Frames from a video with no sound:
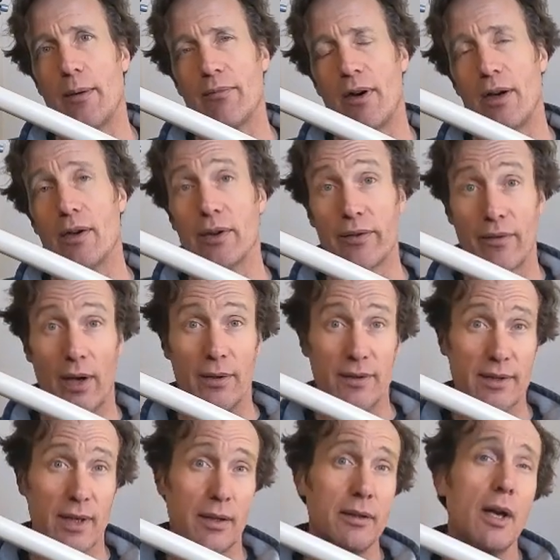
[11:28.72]
upright on the
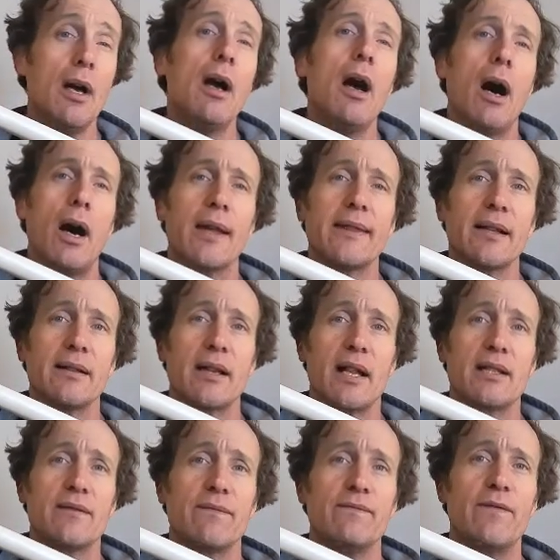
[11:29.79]
road, so I think
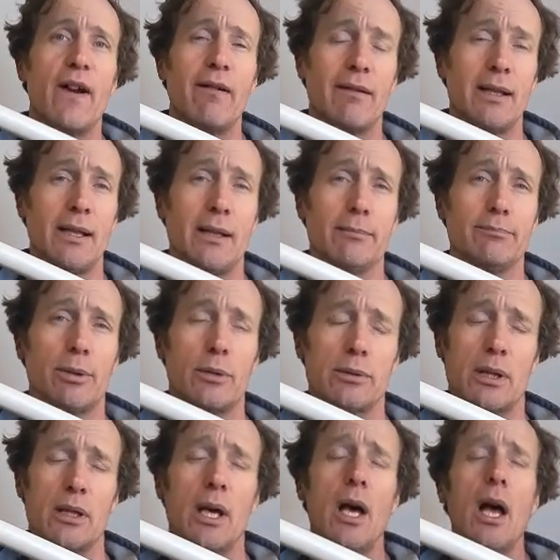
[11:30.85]
that's very
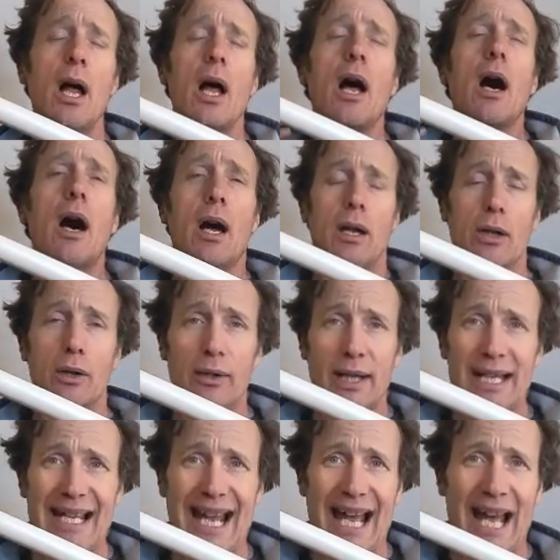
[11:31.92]
important.
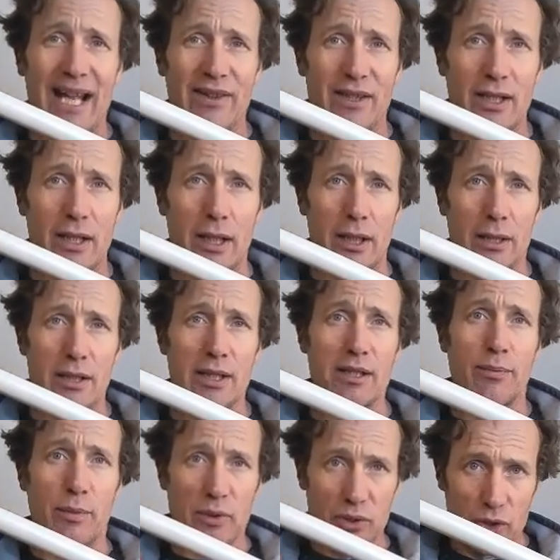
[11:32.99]
Looking at the
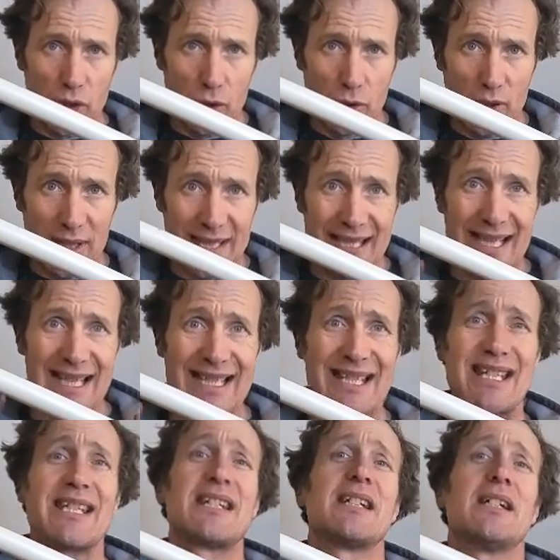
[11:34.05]
costs, would do this in
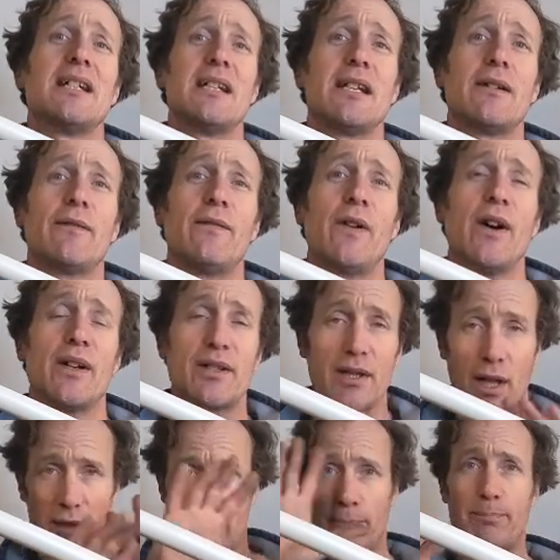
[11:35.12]
sterling first.
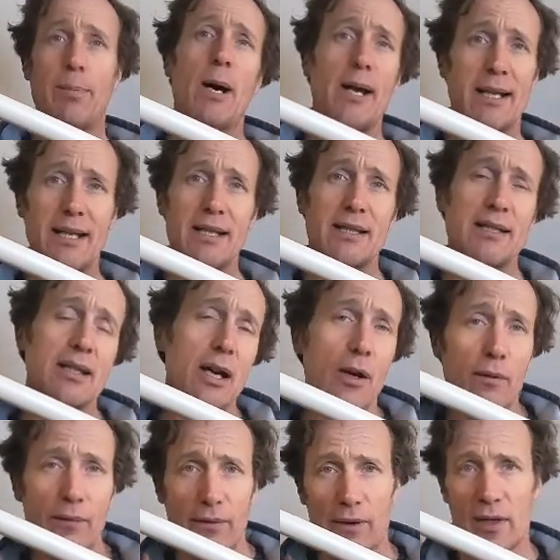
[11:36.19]
The bike
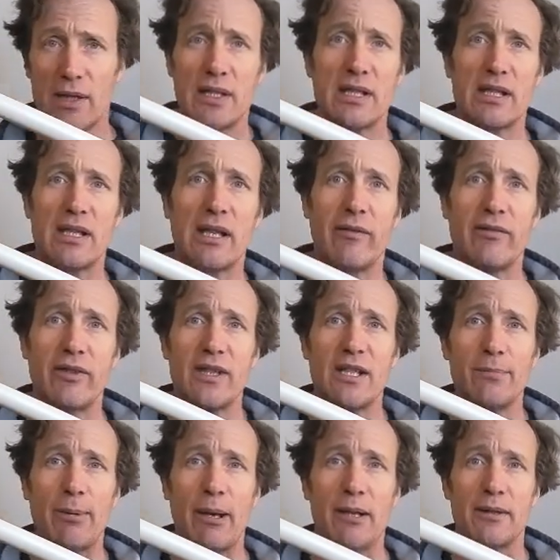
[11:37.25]
itself,
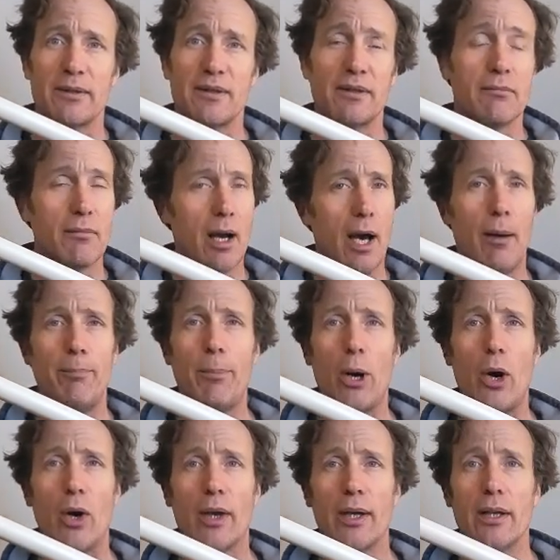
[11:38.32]
£70, a
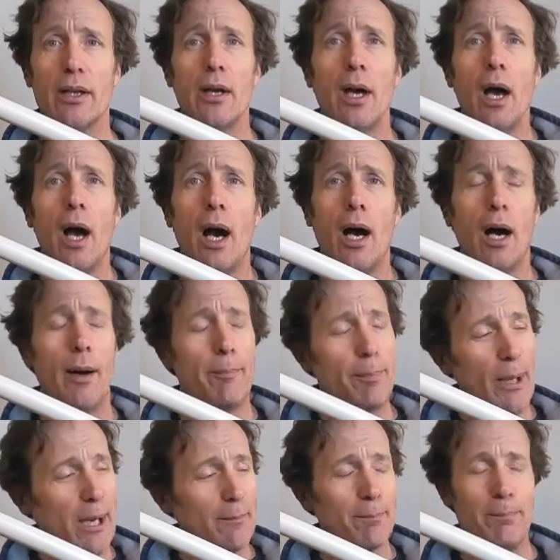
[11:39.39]
bargain,
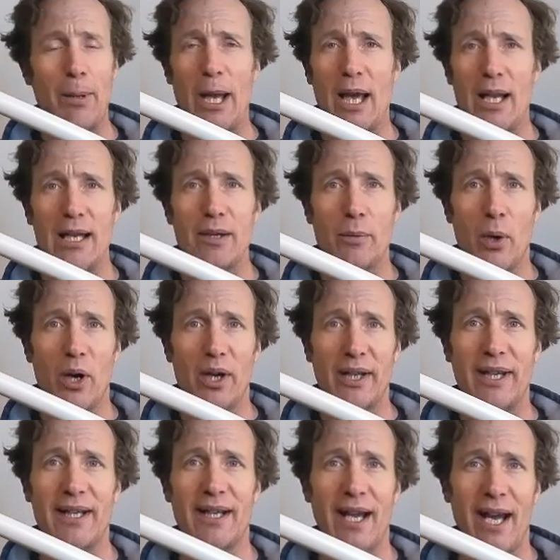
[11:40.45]
but barely
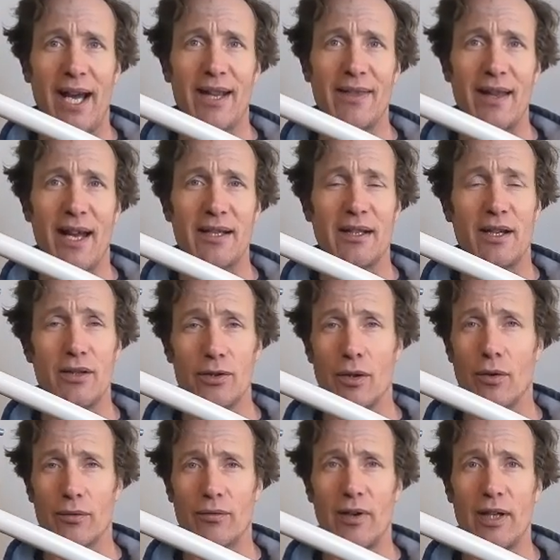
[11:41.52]
working at that and
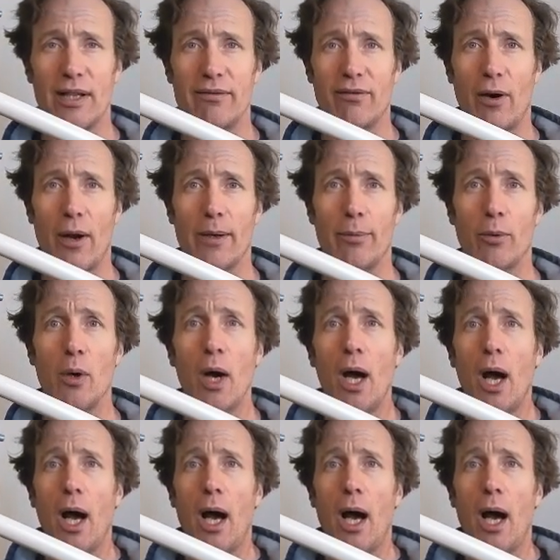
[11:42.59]
not really rideable.